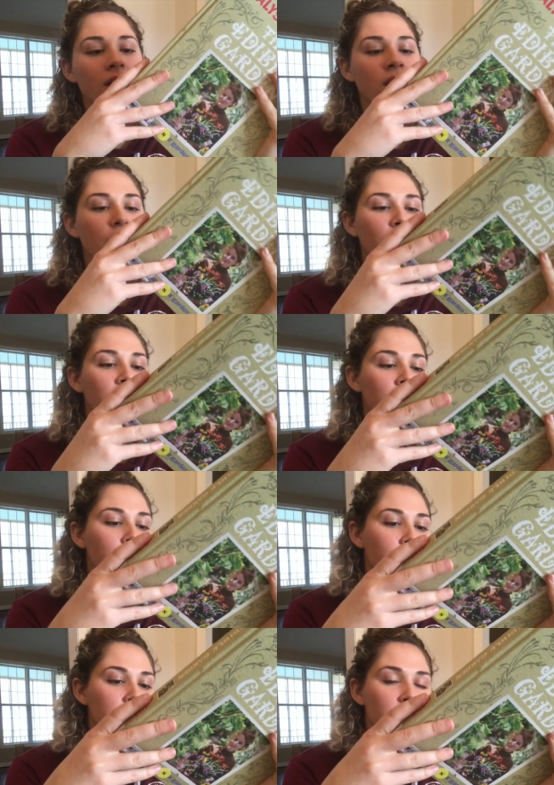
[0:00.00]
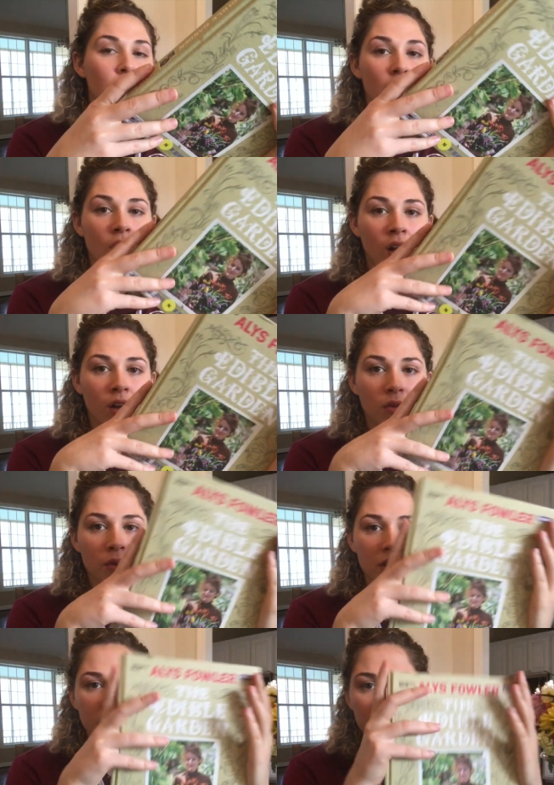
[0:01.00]
and created a book to go along
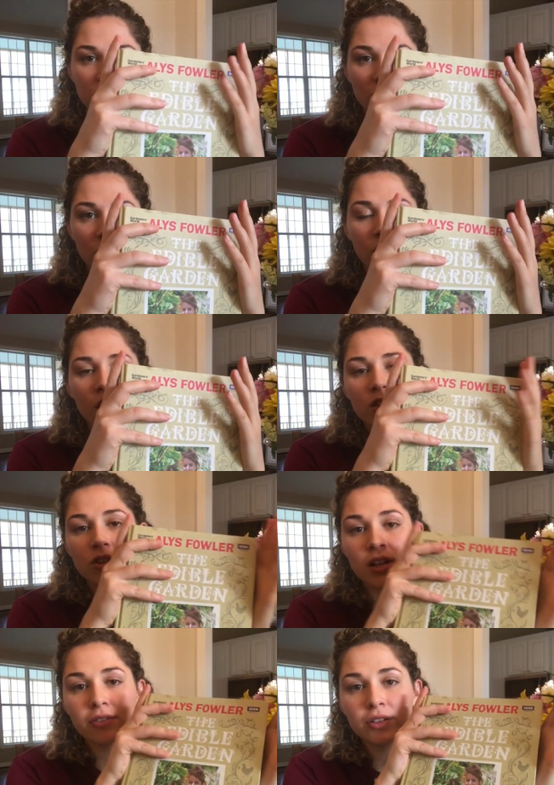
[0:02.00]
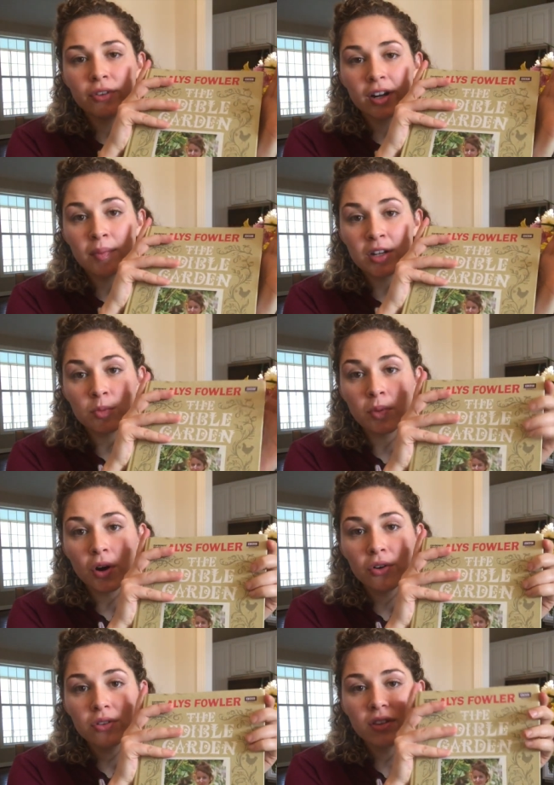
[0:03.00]
with the show. So I definitely recommend
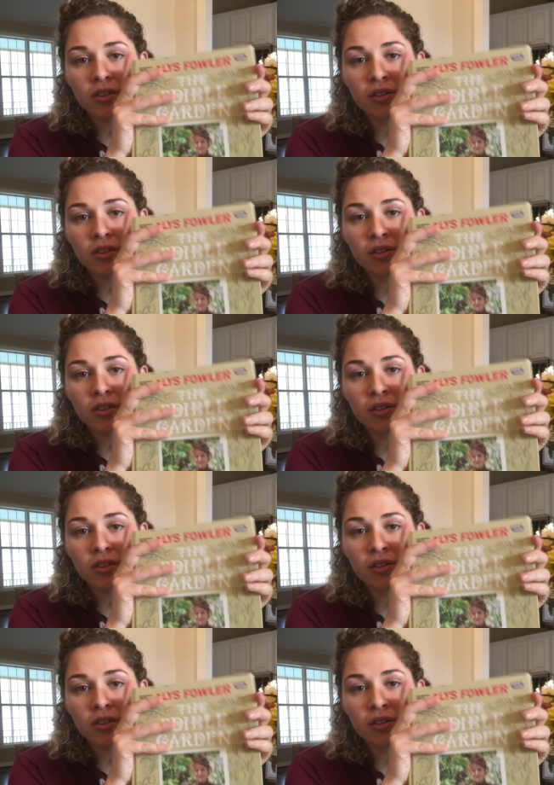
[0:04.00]
both.